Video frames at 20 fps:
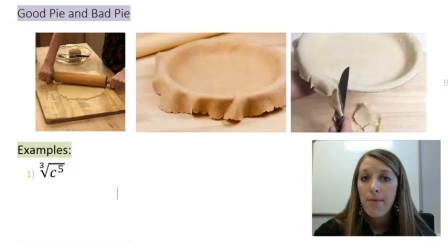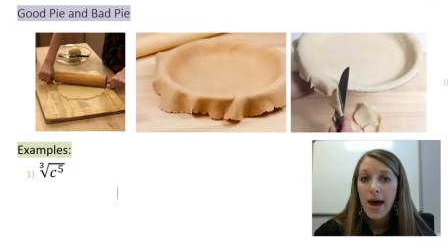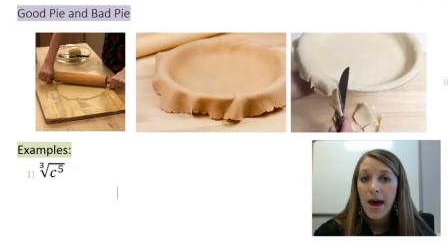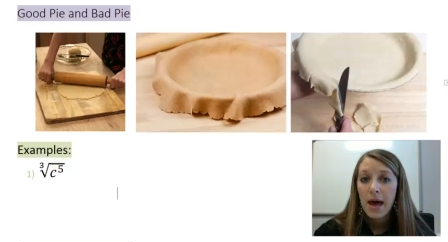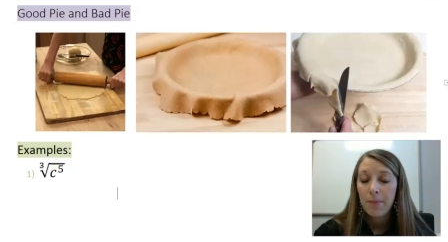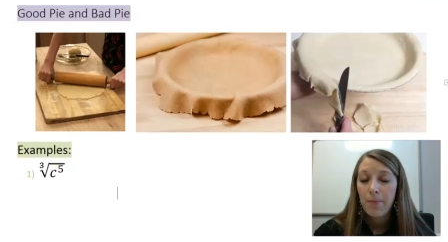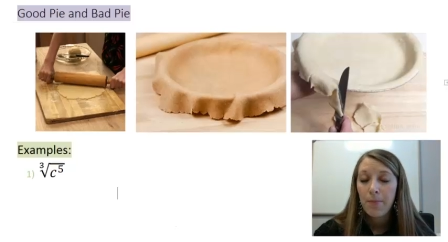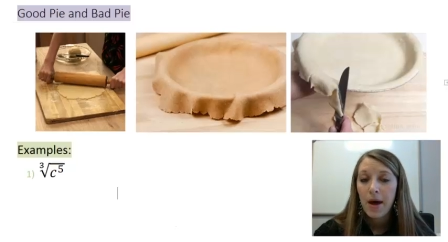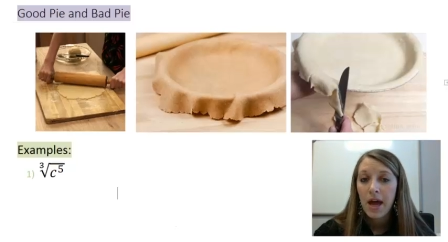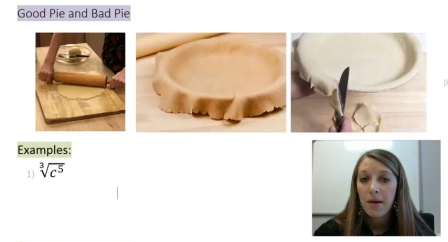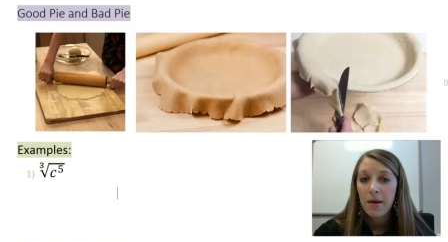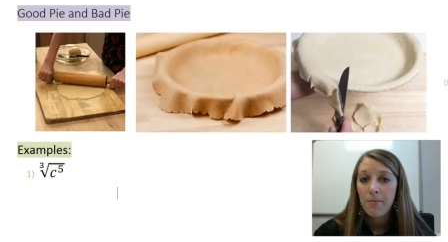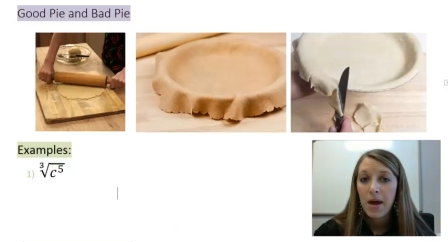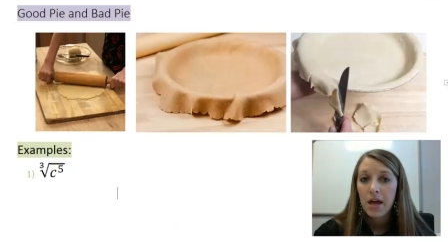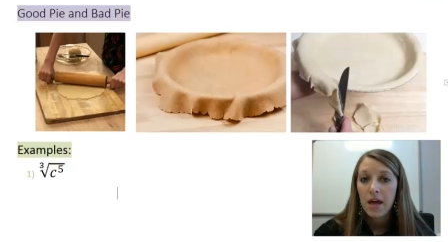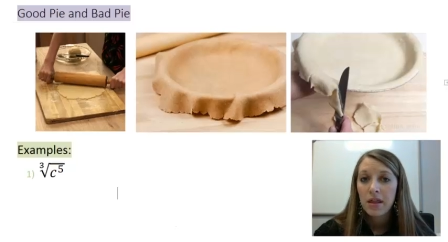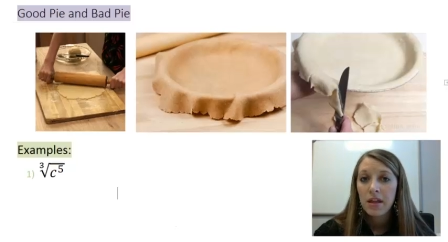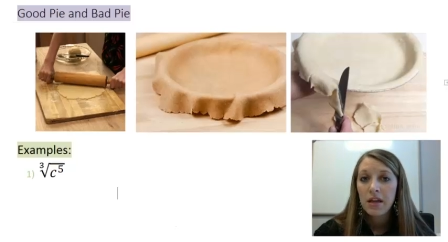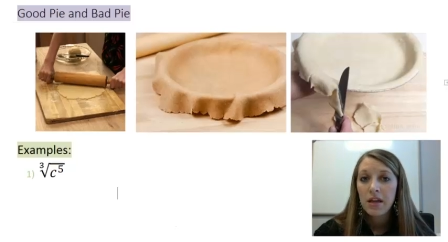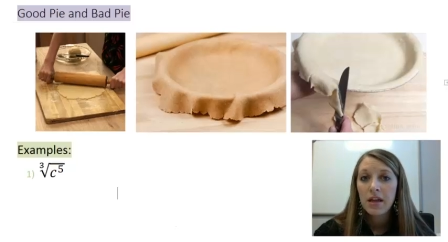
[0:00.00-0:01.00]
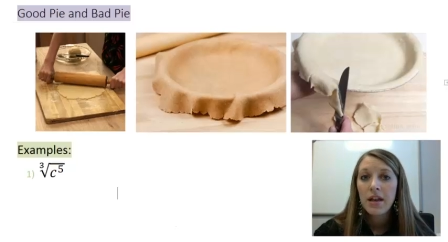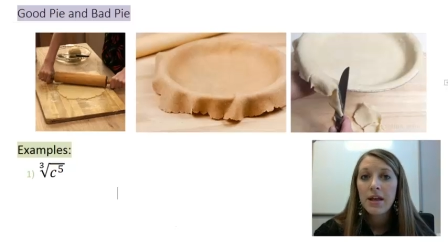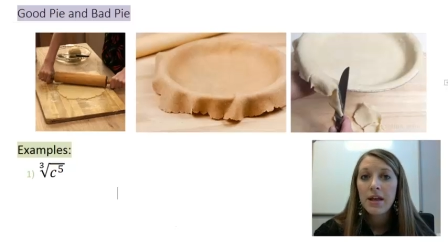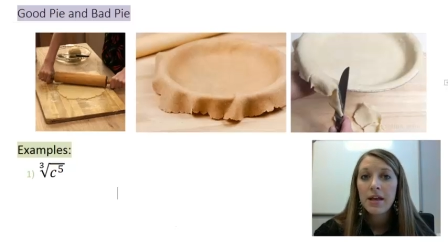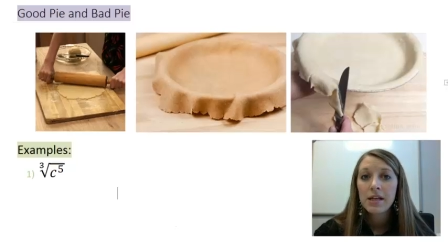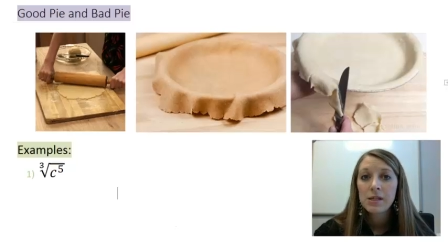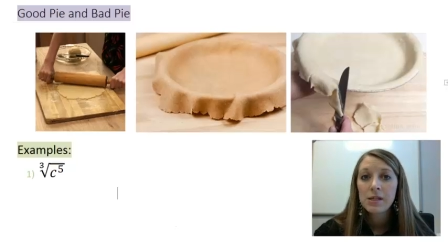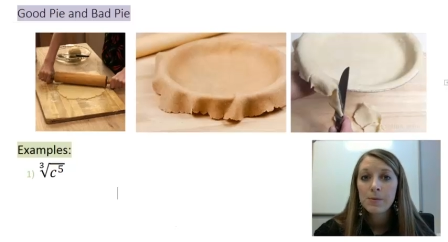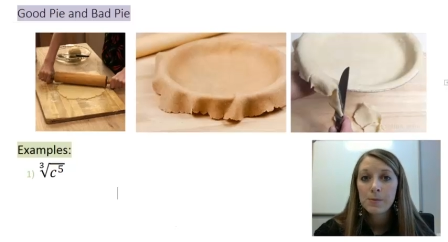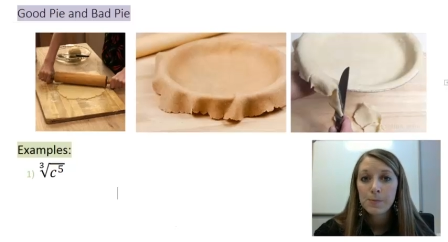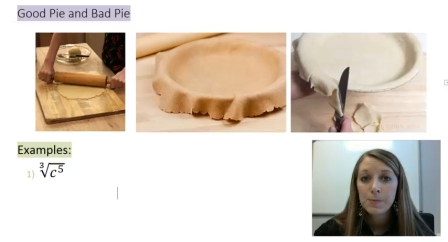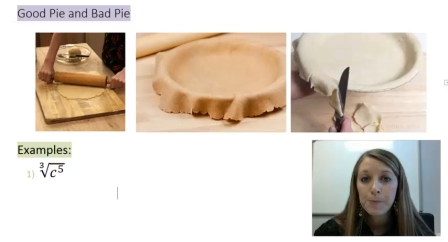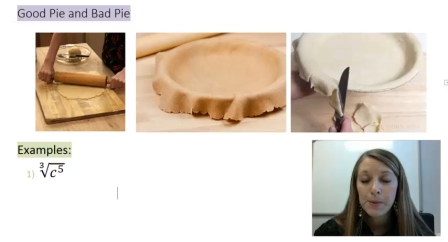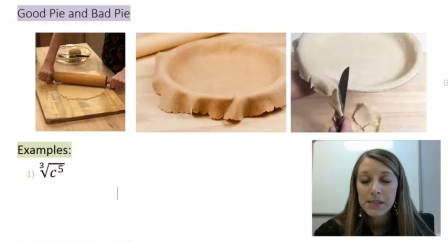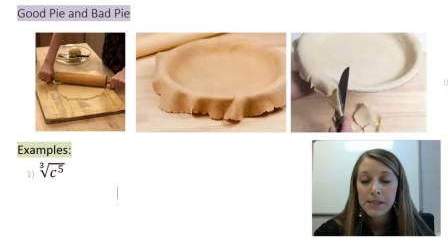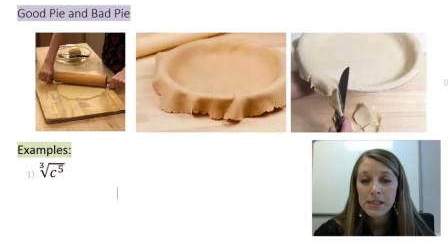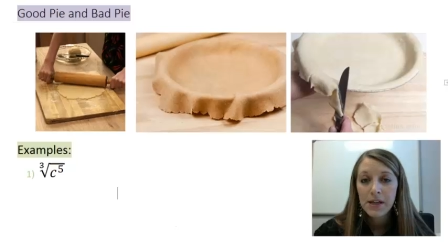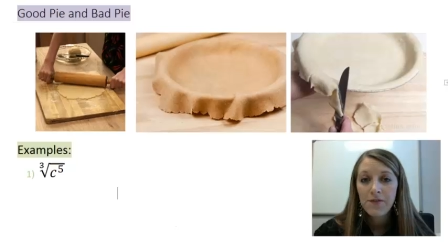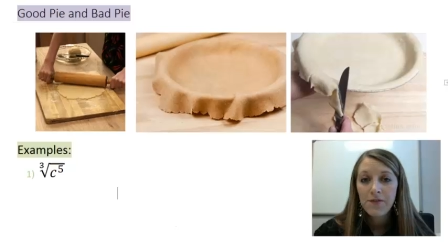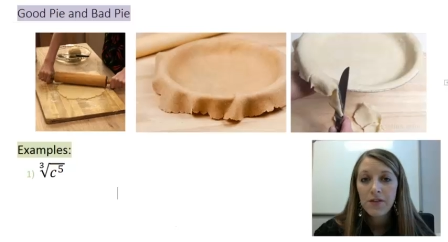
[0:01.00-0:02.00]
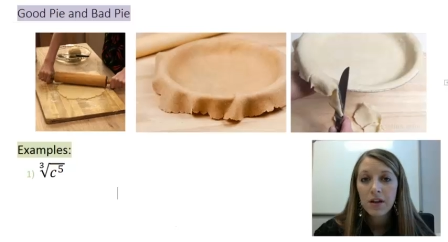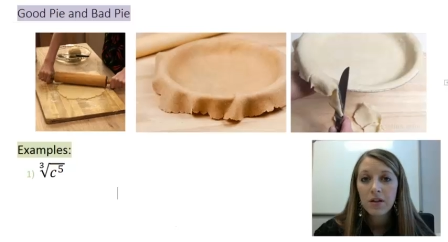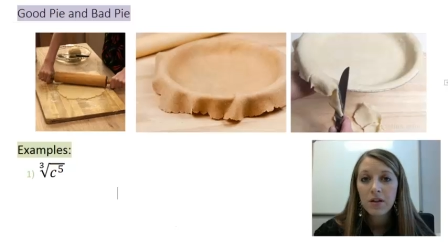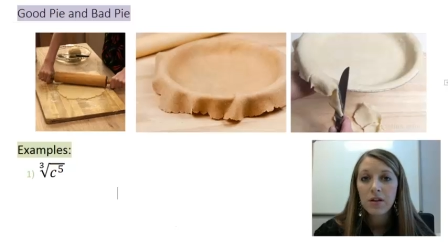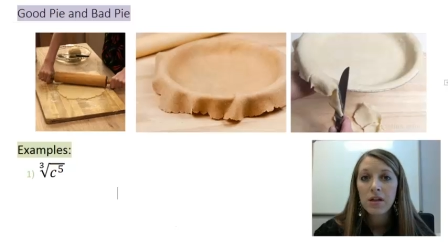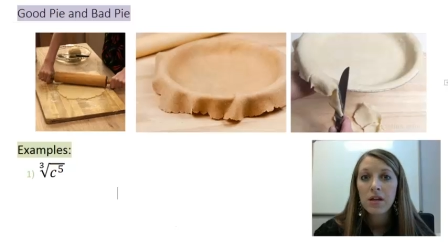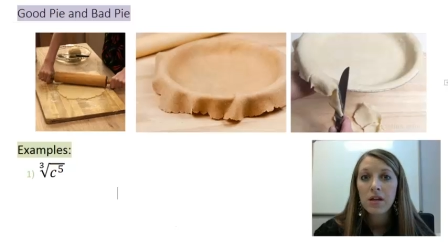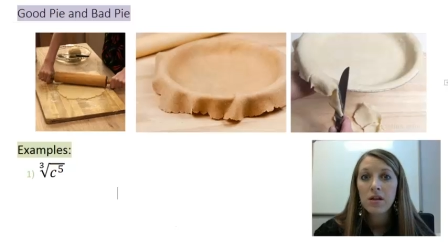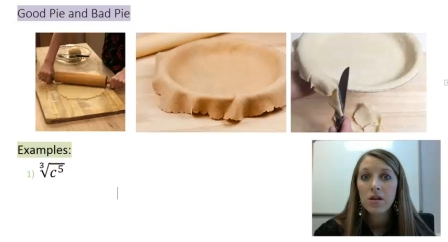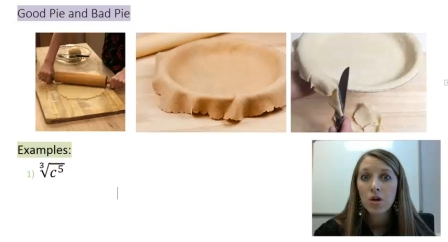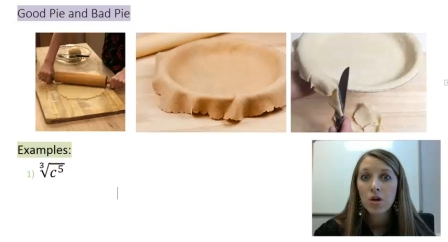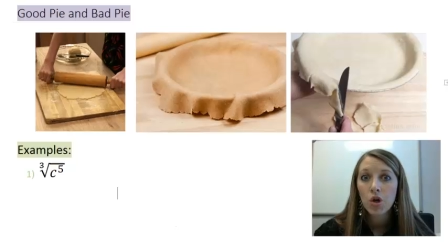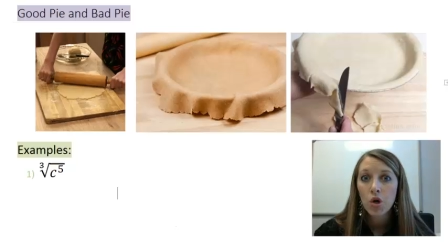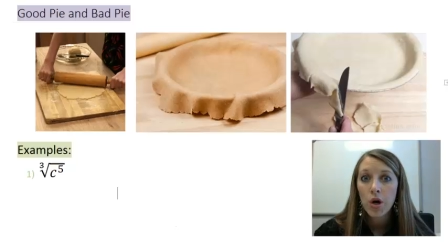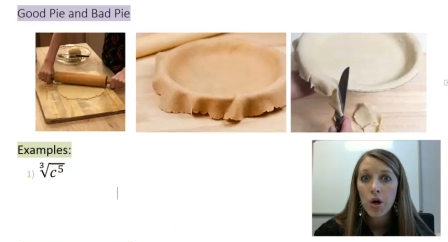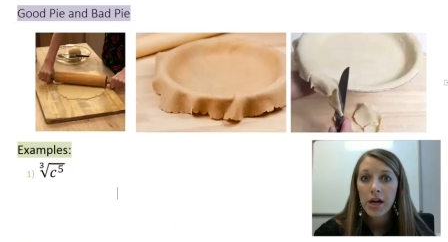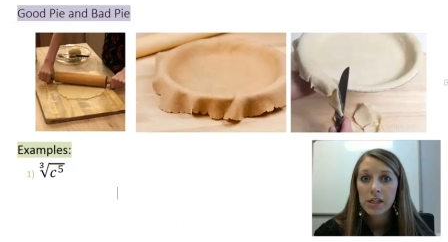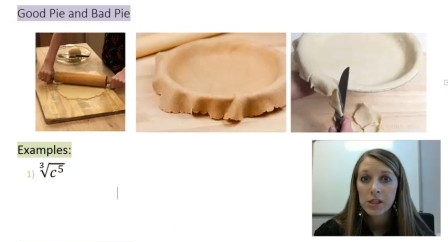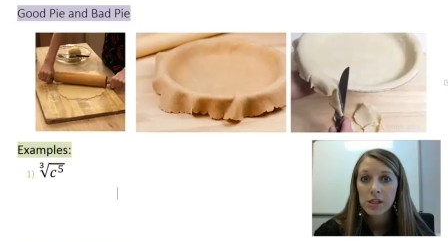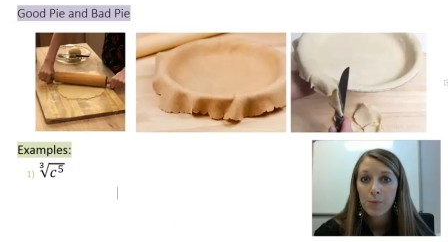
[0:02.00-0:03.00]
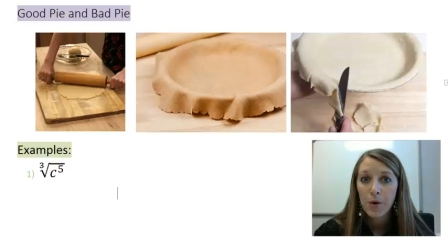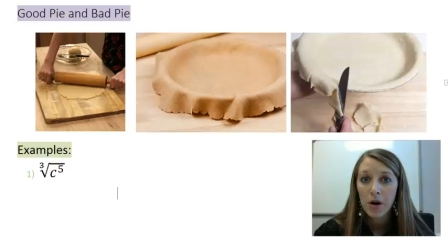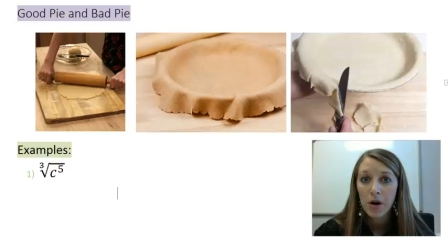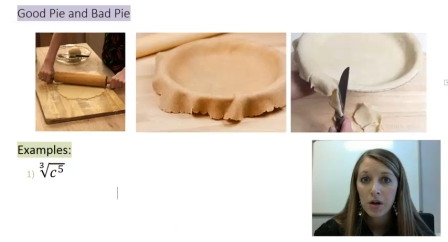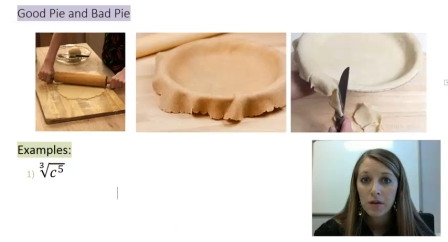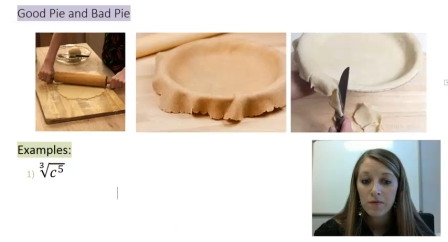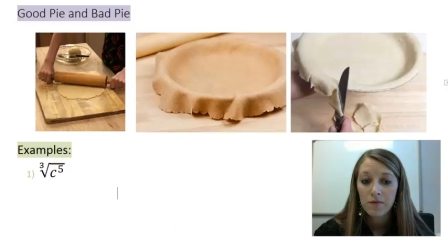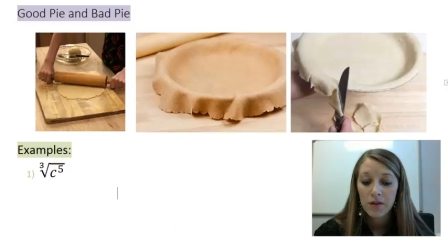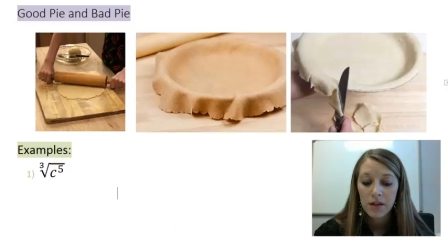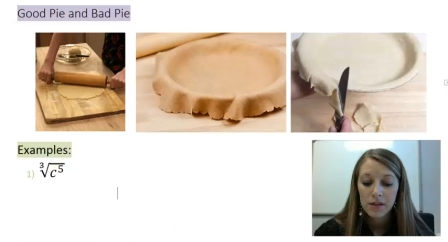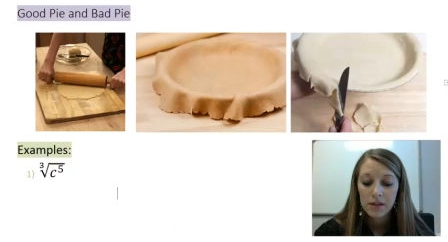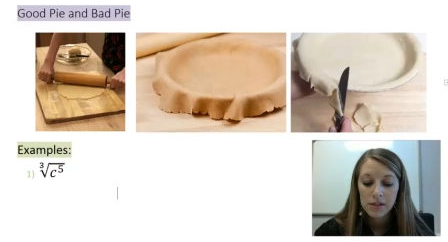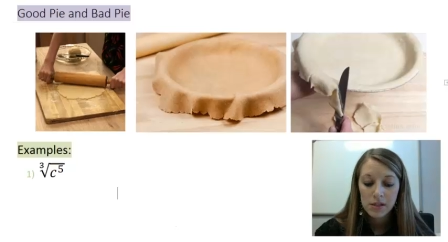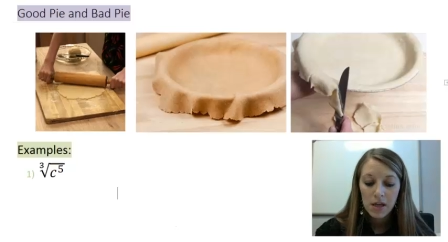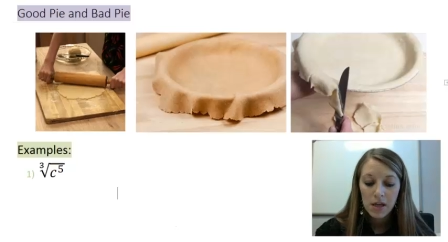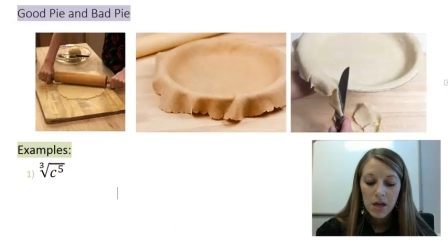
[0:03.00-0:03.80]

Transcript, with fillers: bad pie method is specifically the crust part of this.